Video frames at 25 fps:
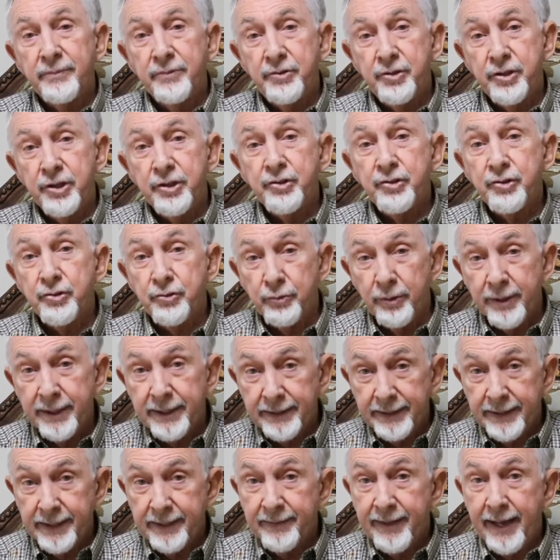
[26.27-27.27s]
just
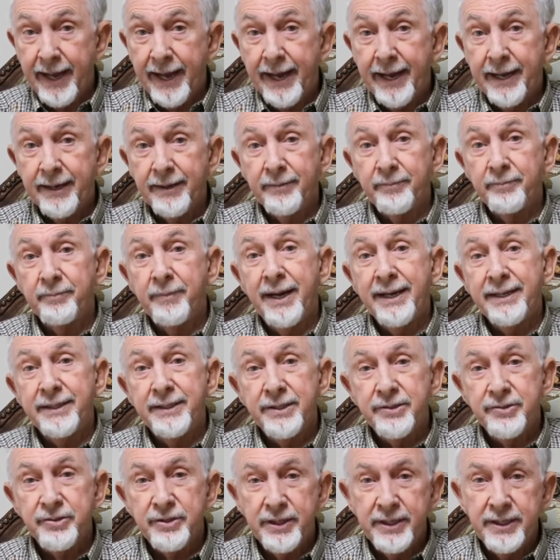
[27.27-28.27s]
strictly that. My
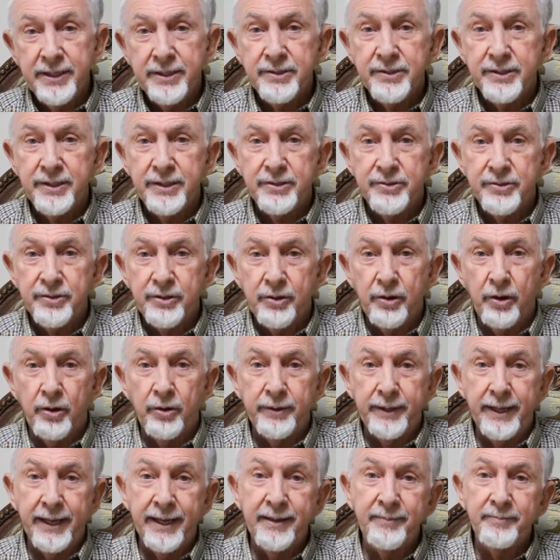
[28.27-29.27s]
disease is
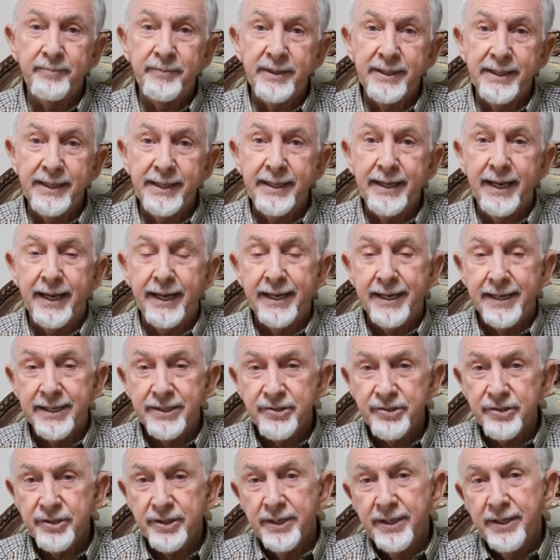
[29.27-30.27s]
called
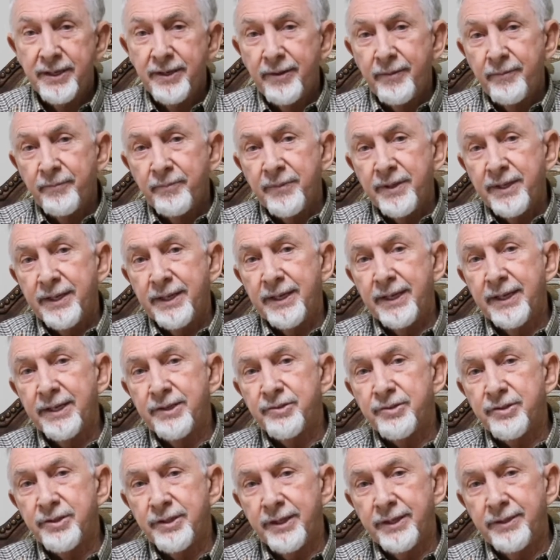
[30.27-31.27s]
MDS.
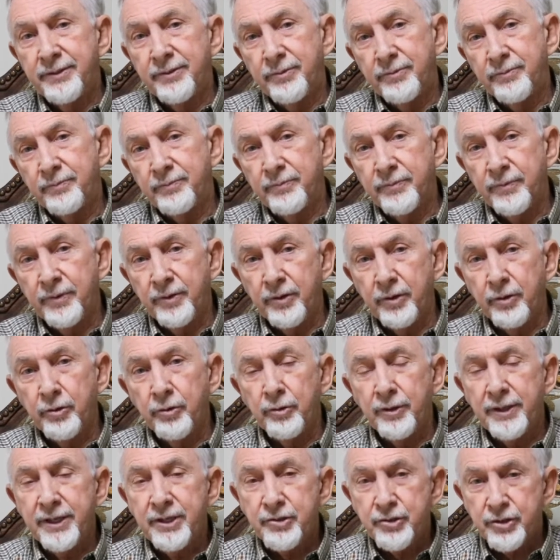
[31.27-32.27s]
It's an
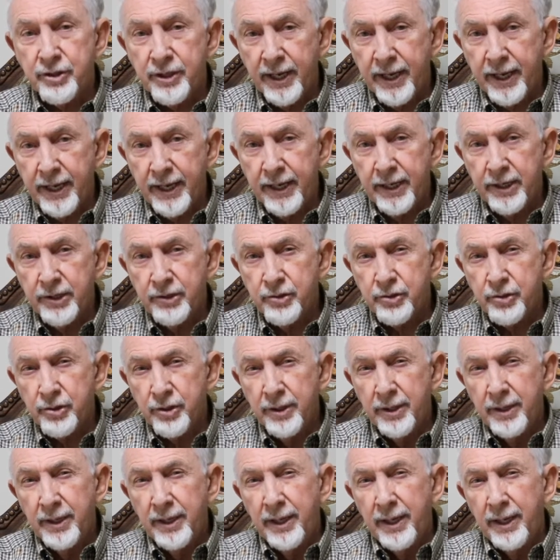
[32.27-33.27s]
early stage
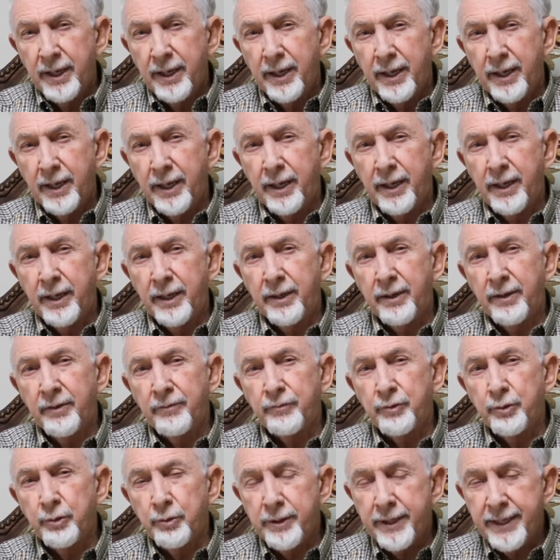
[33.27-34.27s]

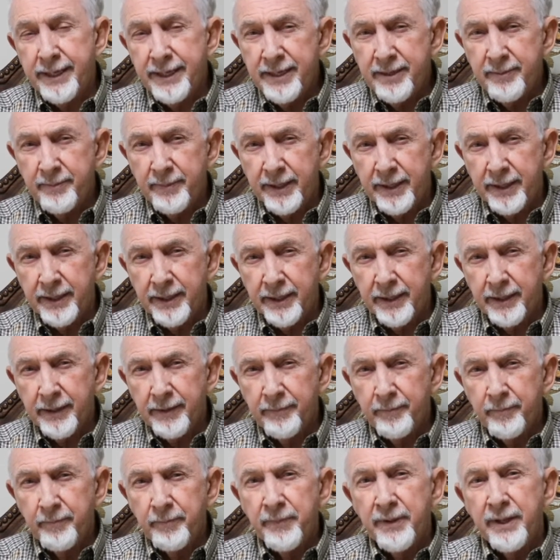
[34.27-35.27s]
of leukemia,
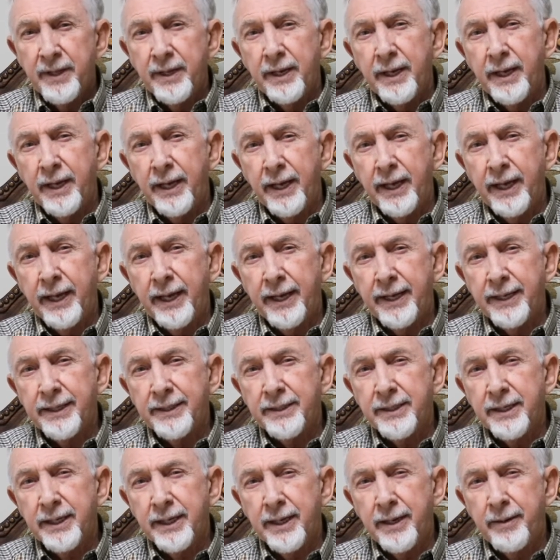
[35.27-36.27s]

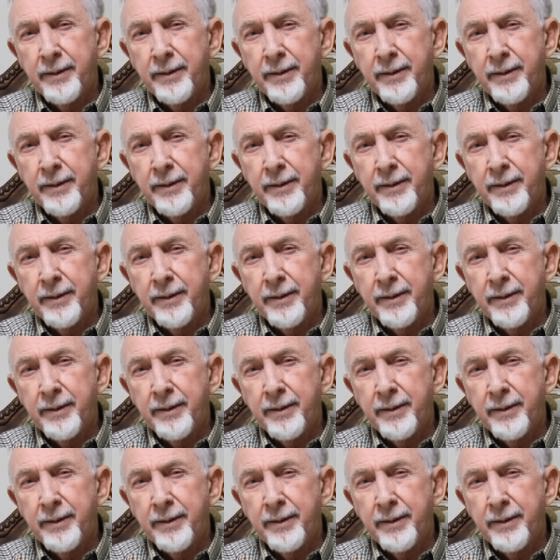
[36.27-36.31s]
and